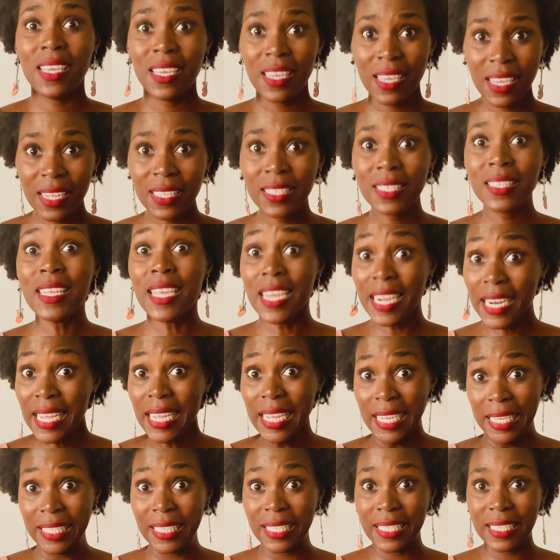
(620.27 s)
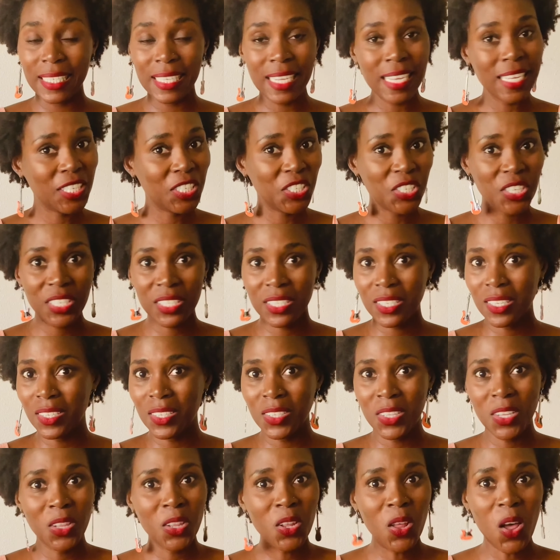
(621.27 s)
it, it is. It's just
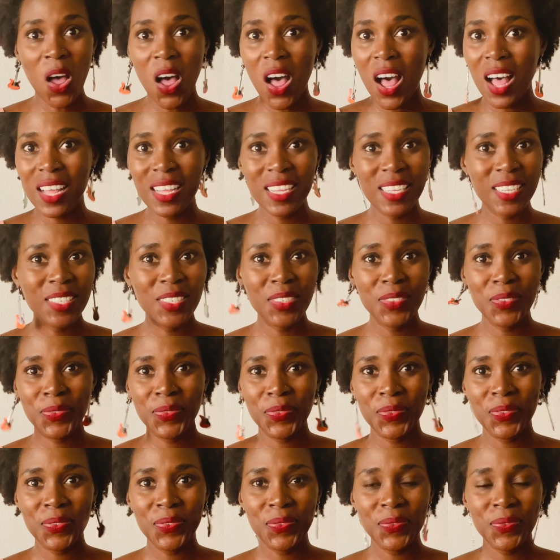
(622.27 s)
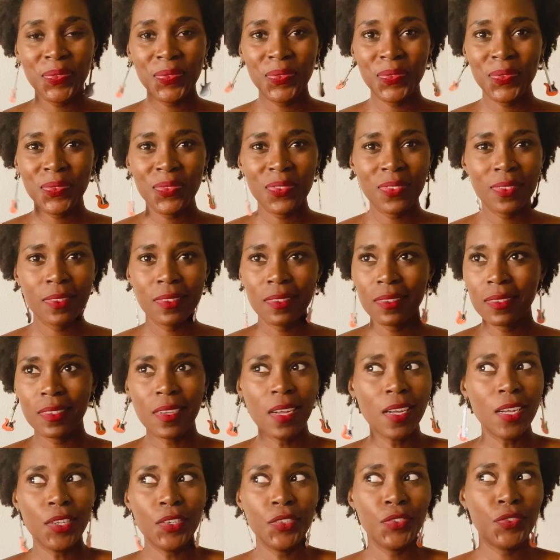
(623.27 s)
the law of,
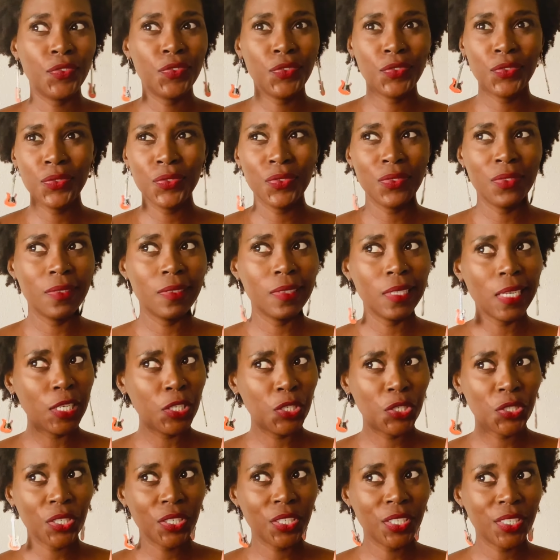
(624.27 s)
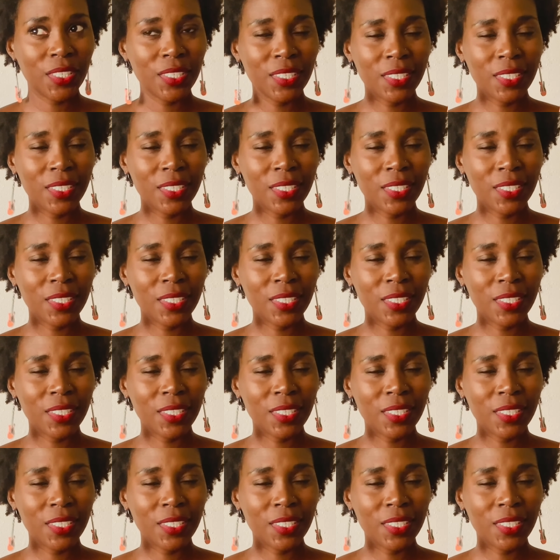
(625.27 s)
of nature